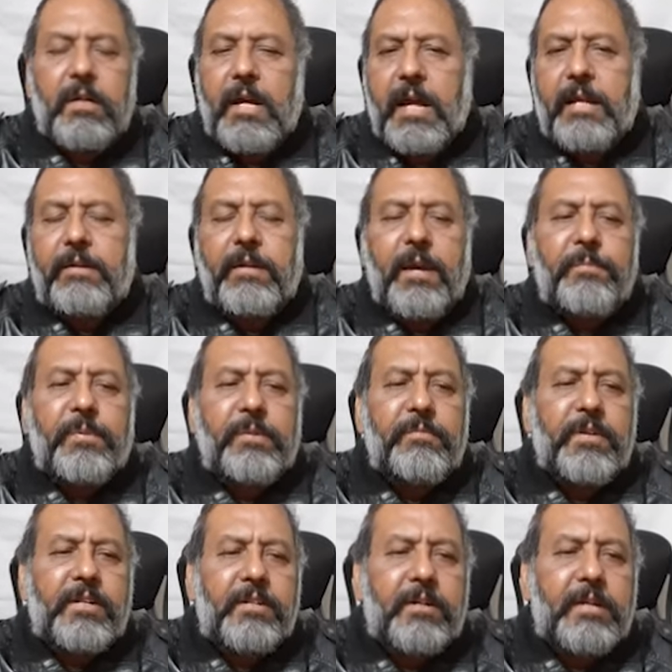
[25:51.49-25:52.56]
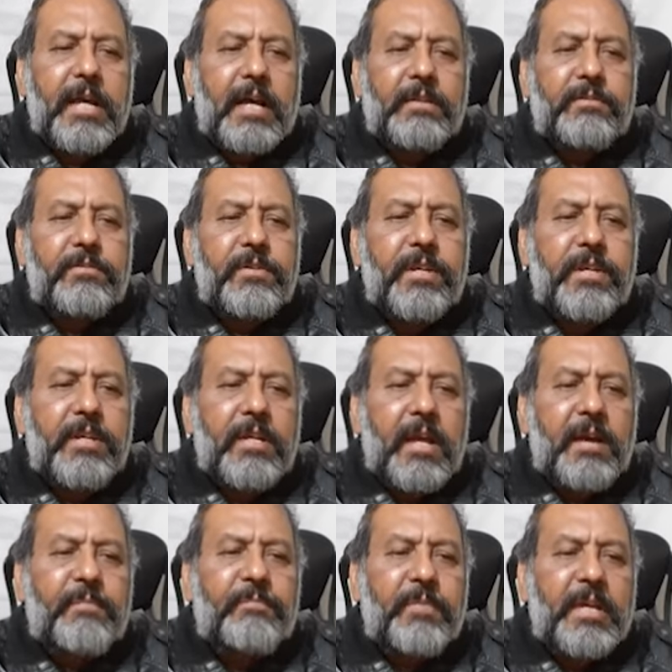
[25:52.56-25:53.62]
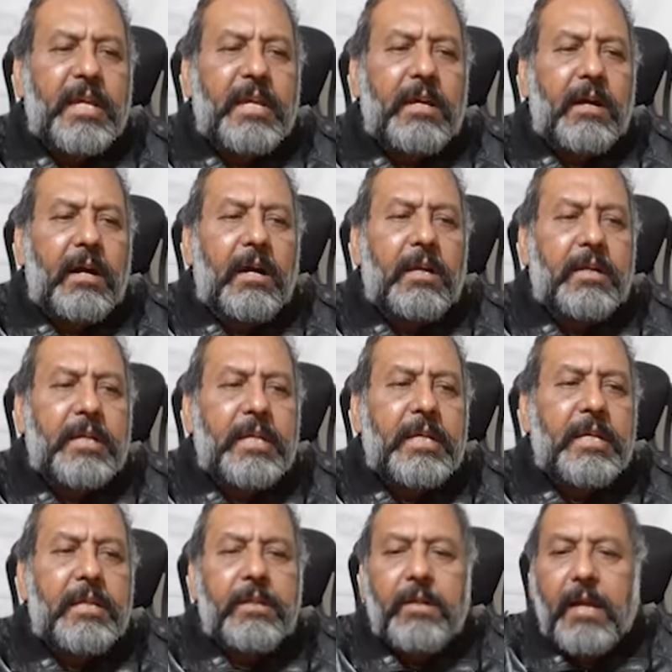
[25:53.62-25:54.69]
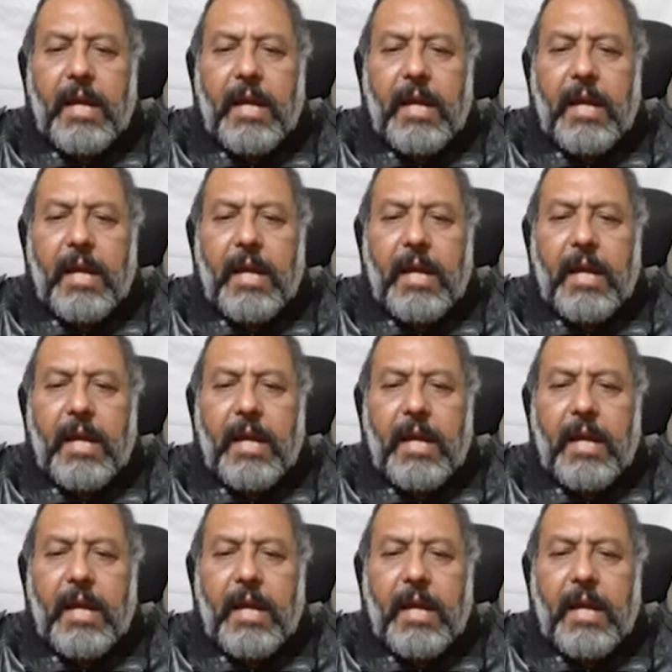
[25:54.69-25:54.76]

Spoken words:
and abbreviated as DMARDs.